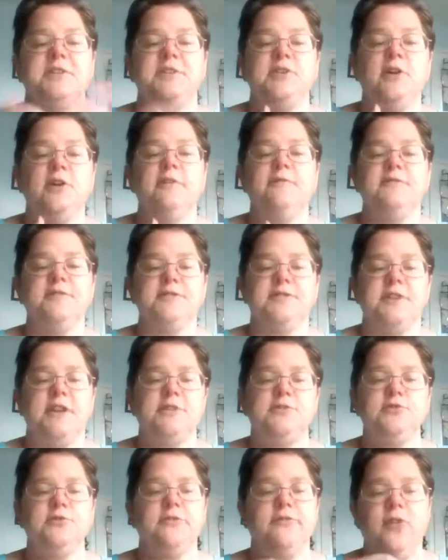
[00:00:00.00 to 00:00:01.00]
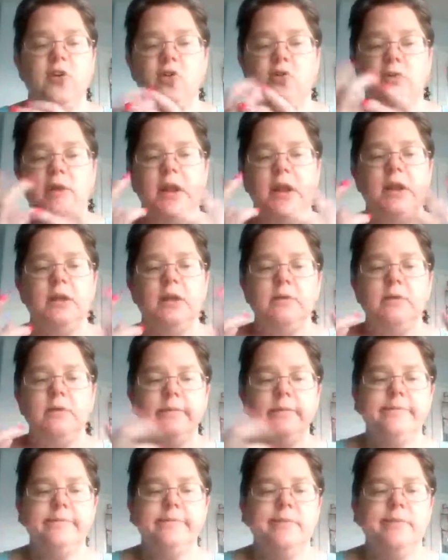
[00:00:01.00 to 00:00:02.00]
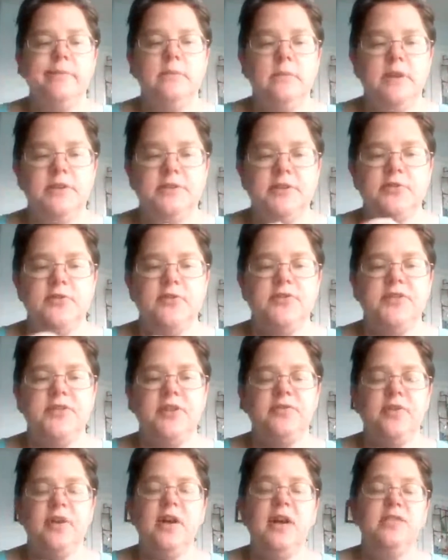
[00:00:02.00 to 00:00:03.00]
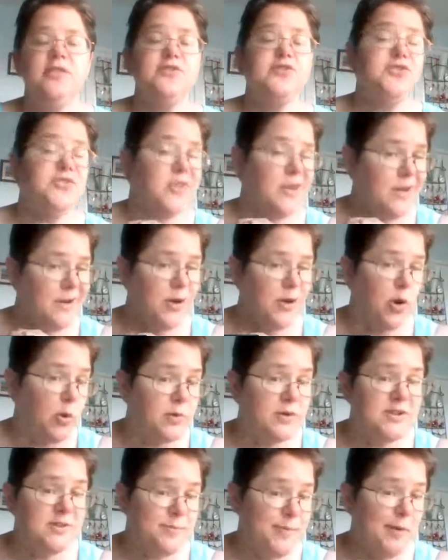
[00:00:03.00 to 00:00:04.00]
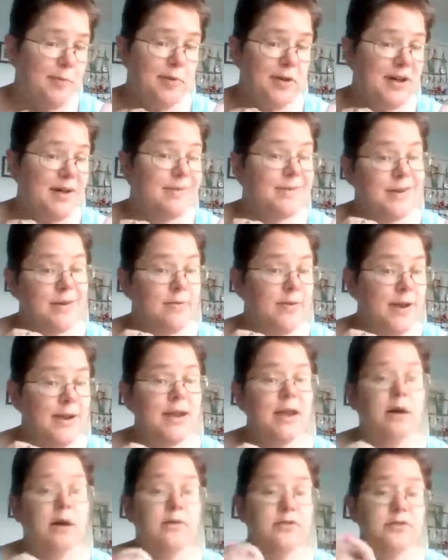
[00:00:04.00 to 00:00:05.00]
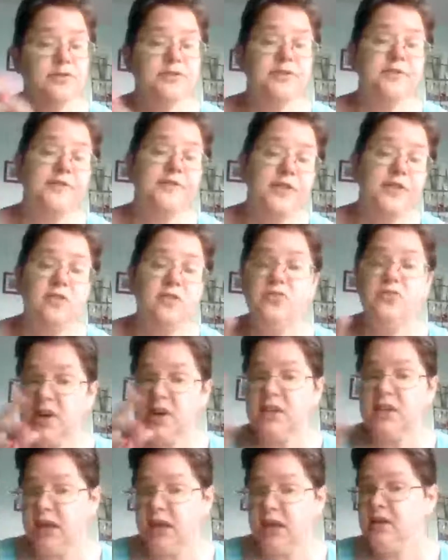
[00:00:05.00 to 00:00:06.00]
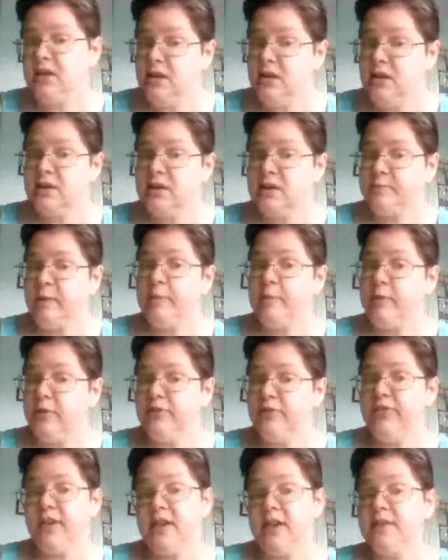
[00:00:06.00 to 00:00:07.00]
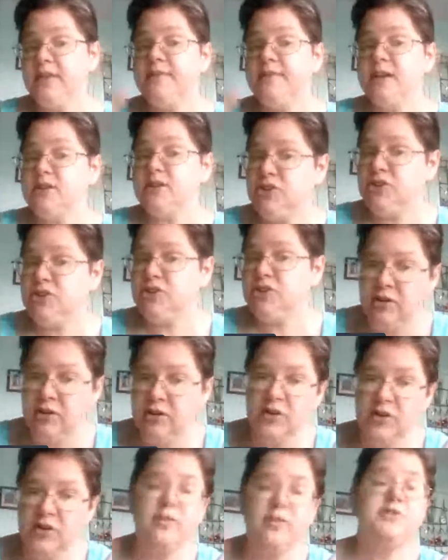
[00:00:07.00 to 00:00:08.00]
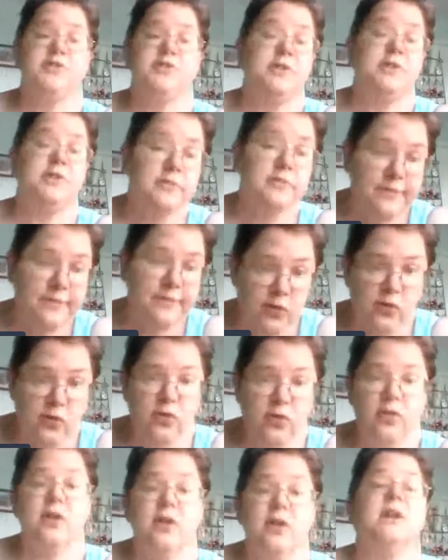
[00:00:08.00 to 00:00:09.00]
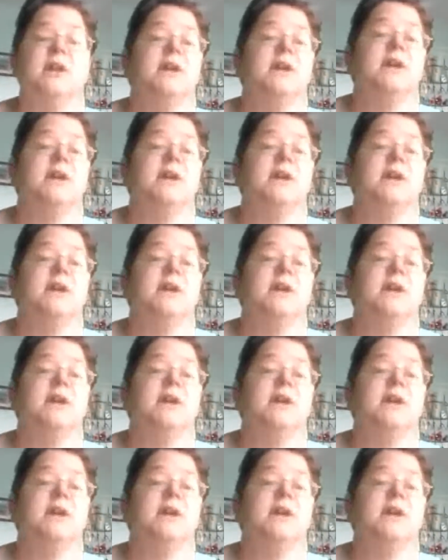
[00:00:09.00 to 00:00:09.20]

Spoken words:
at the office and answer the phone and et cetera, et cetera. There's not hordes of people coming in right now. There's a few trickling in because people are thinking of next year and early 2024. And